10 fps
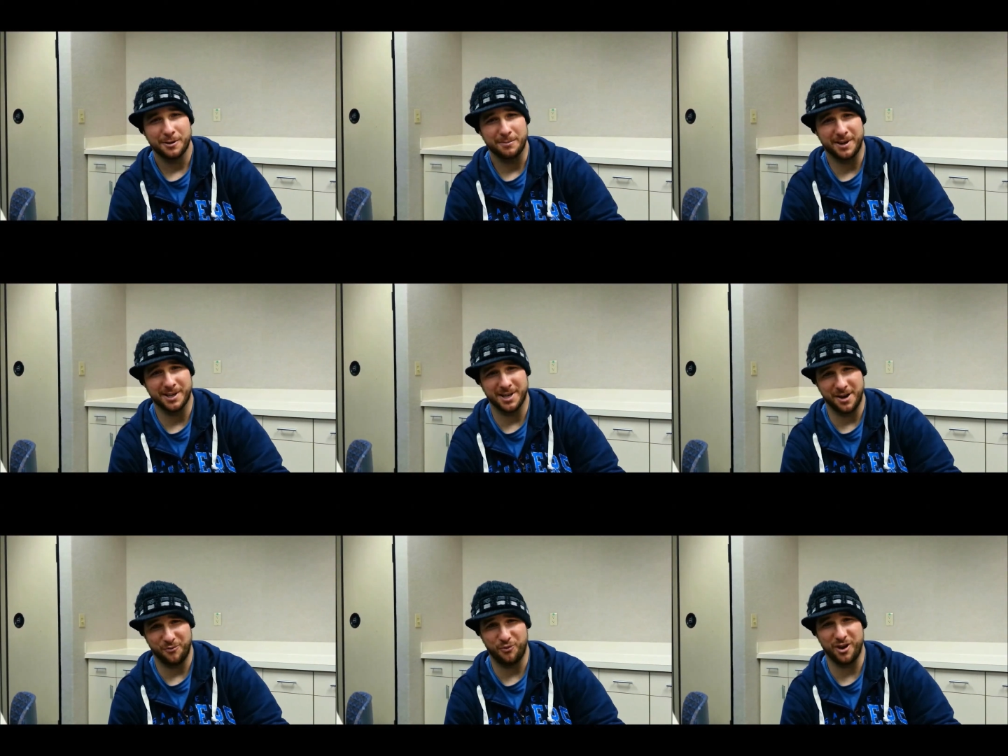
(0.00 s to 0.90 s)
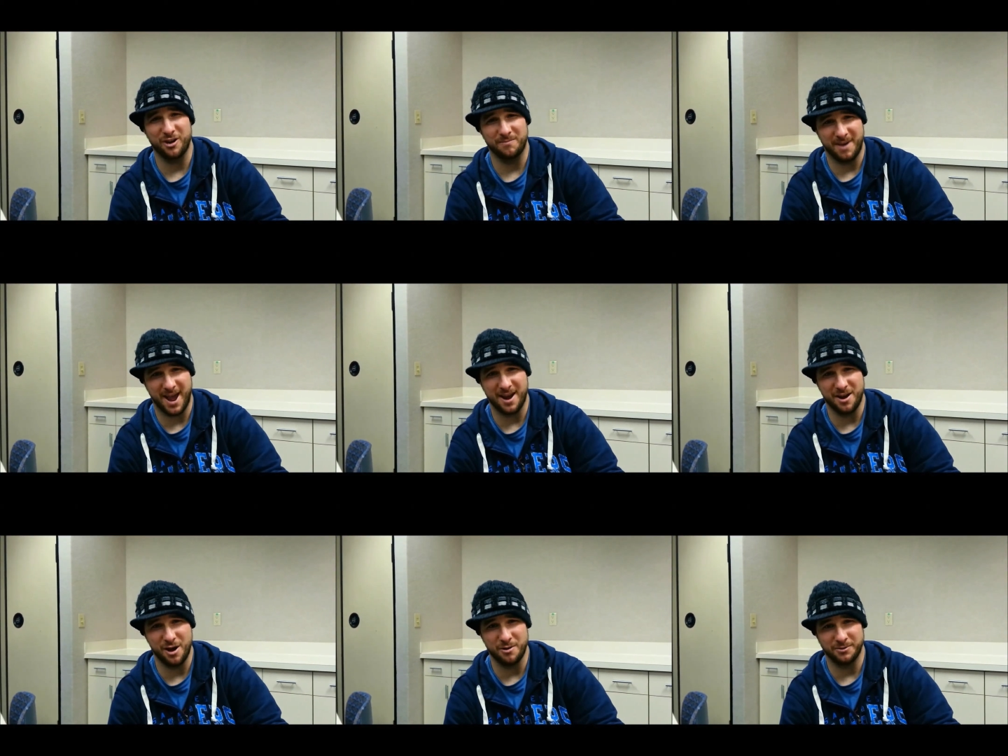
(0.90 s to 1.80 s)
Because any real man
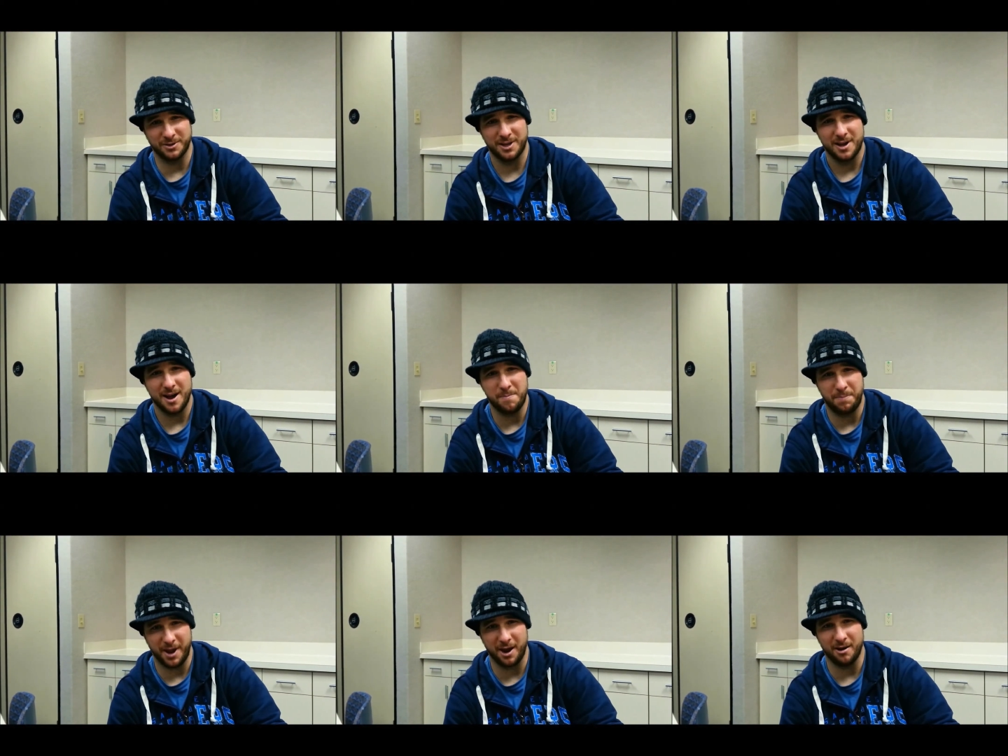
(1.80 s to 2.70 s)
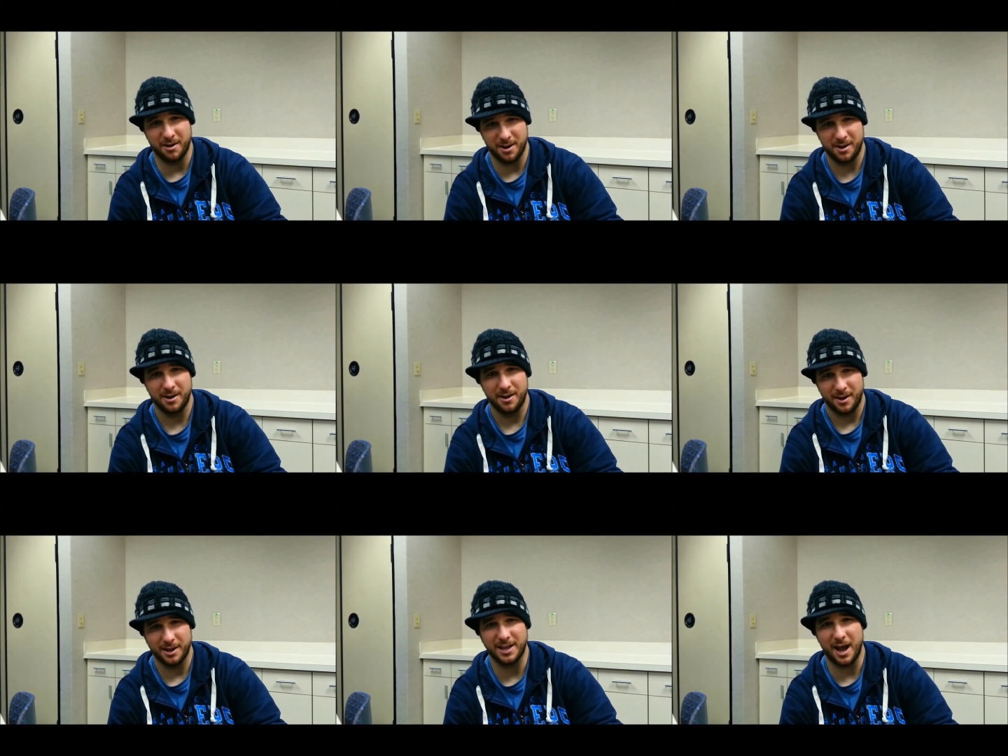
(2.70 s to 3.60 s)
knows a beard
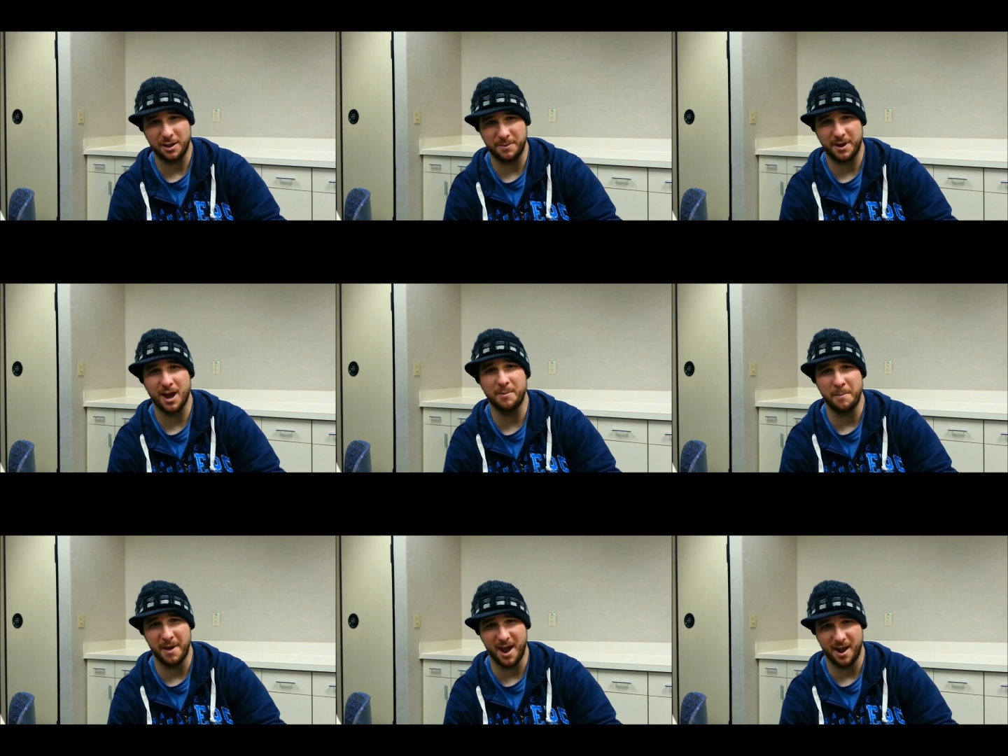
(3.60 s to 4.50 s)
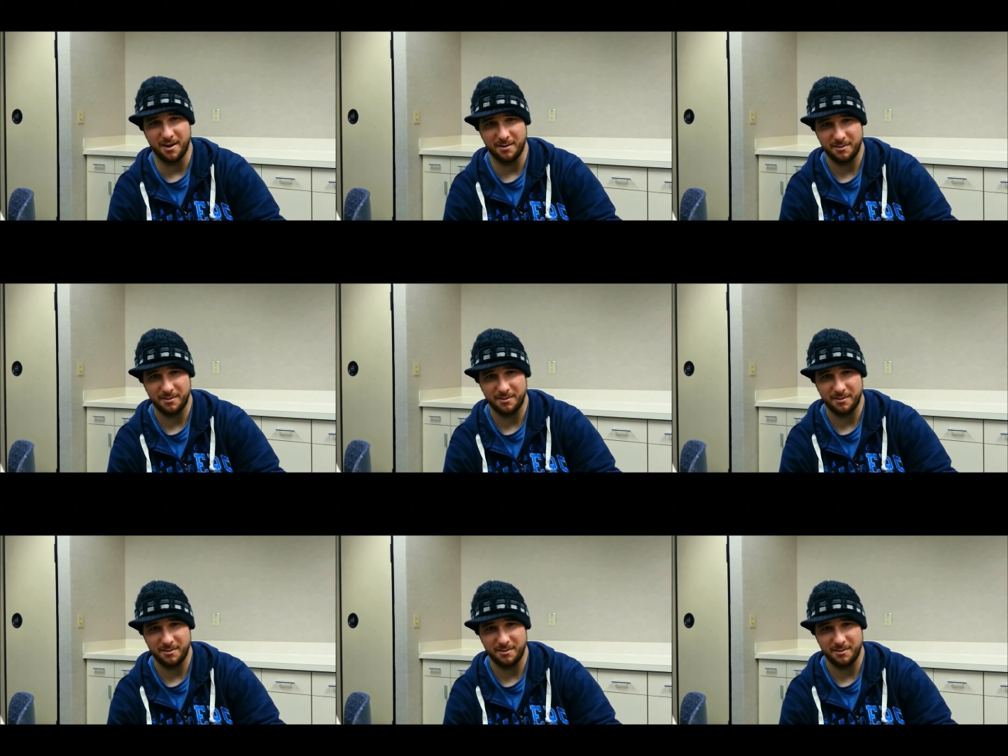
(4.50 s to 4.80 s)
is how you become a man